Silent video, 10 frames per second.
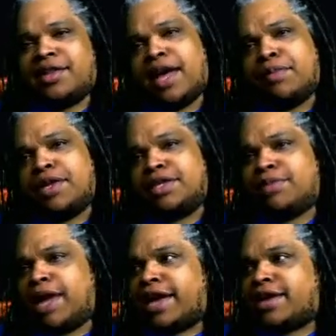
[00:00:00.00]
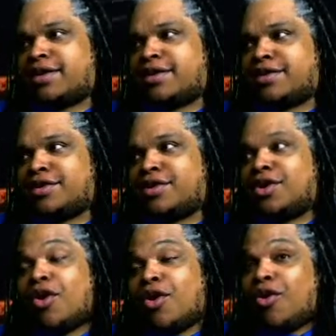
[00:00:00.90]
the captain is black.
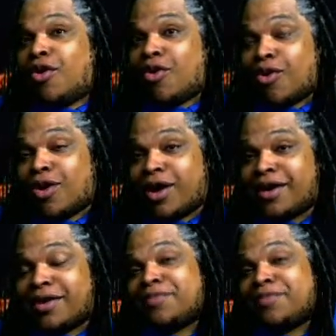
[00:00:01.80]
Or